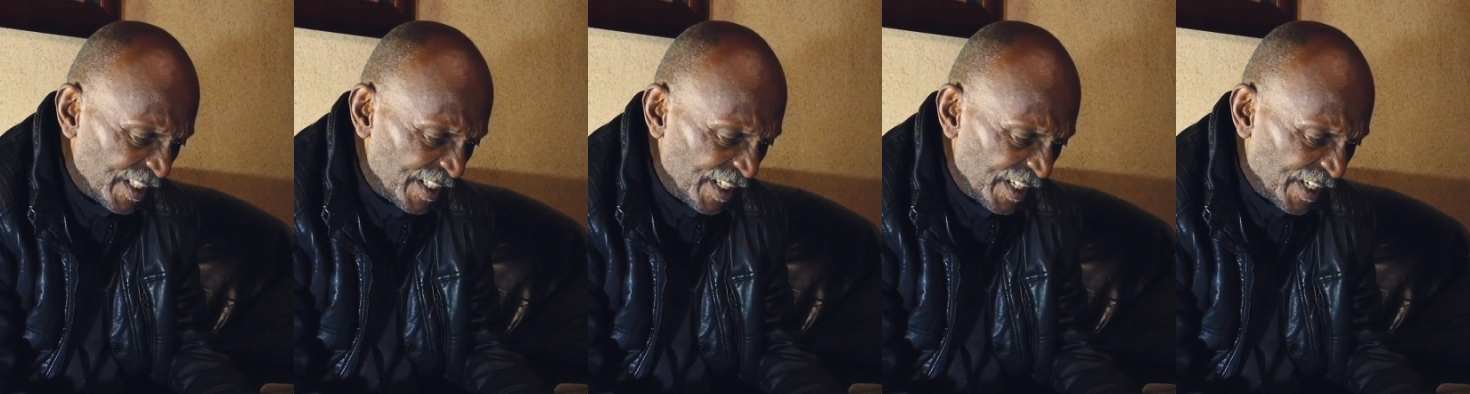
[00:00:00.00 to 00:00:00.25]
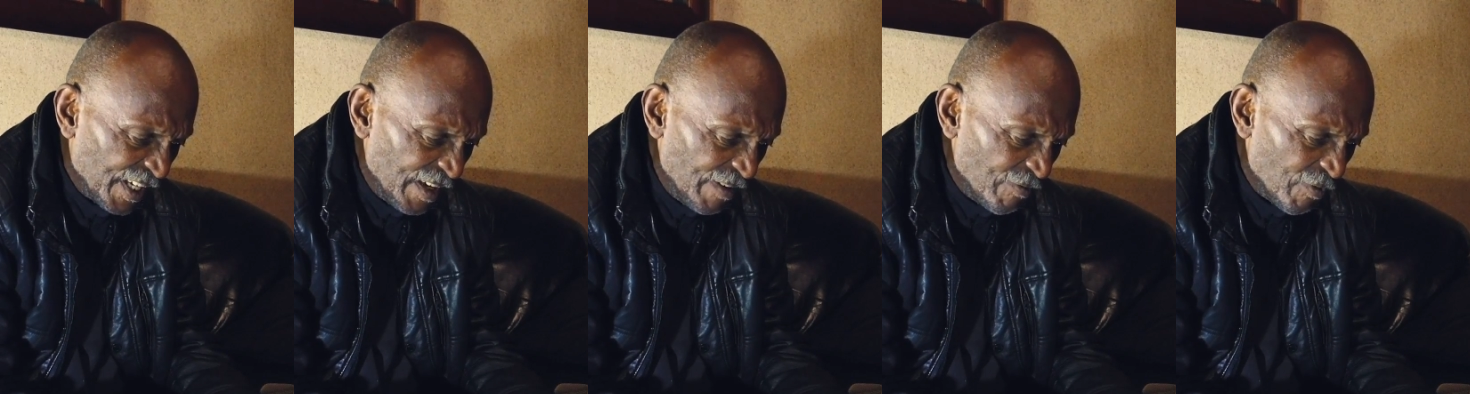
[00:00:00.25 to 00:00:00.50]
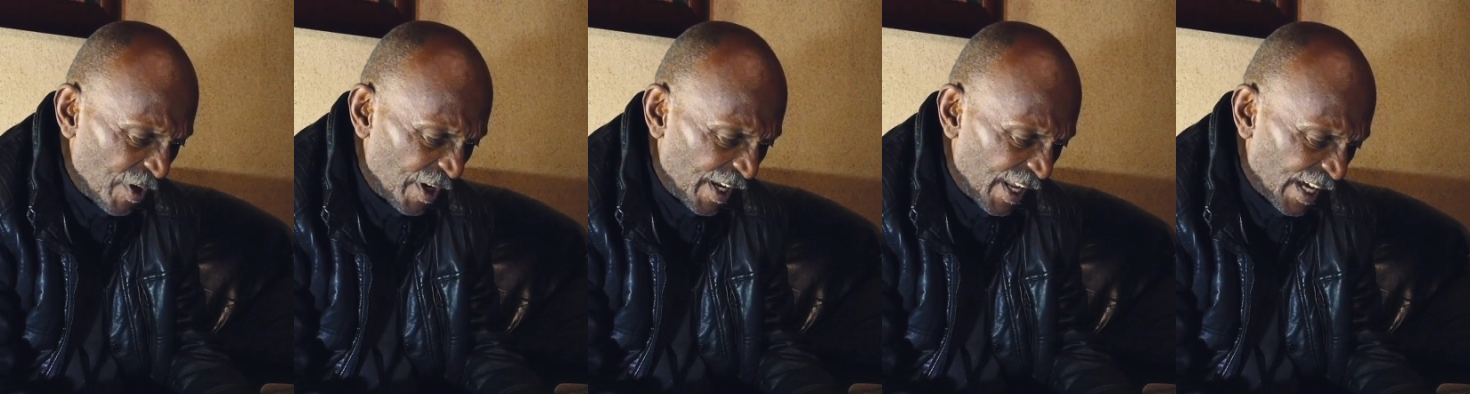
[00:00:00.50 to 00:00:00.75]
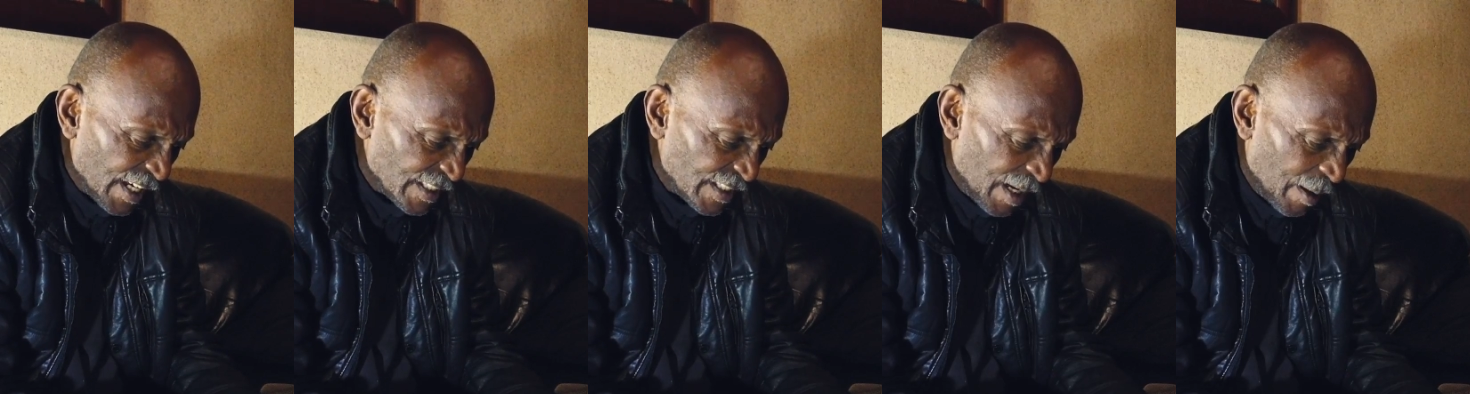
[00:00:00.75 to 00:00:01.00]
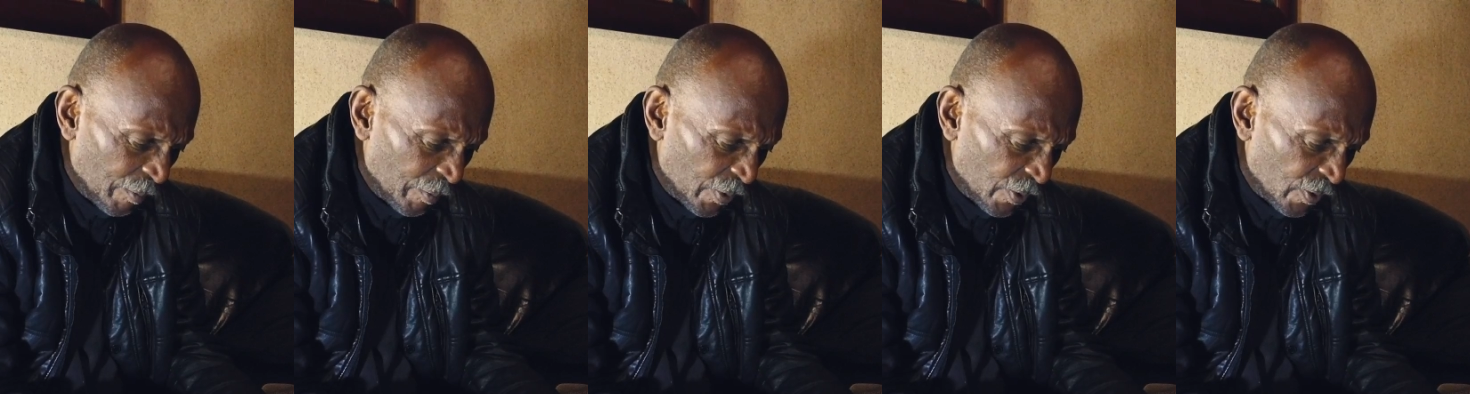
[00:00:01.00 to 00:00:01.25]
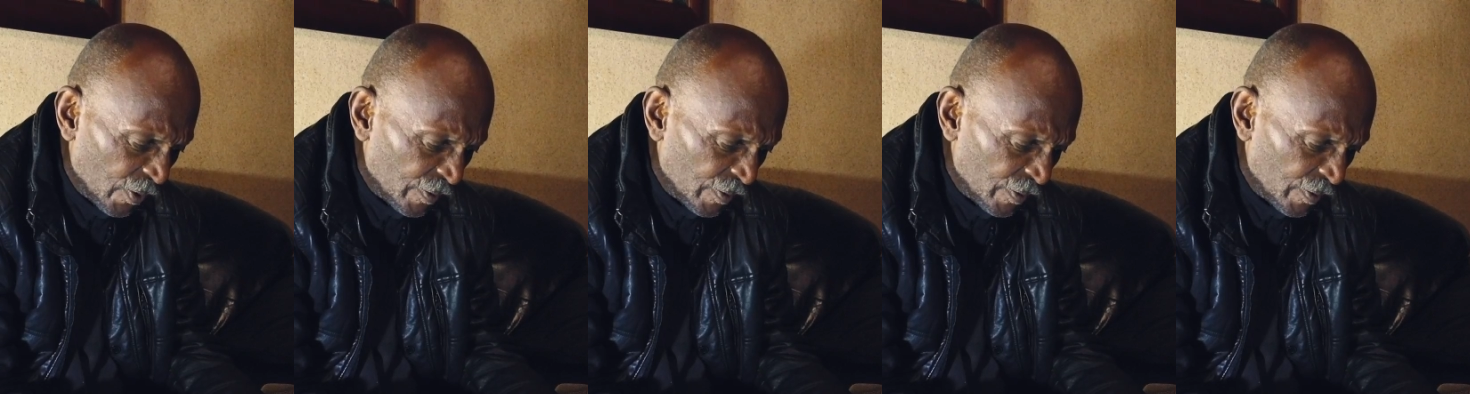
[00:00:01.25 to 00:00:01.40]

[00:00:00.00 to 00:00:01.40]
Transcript: did he give you an example?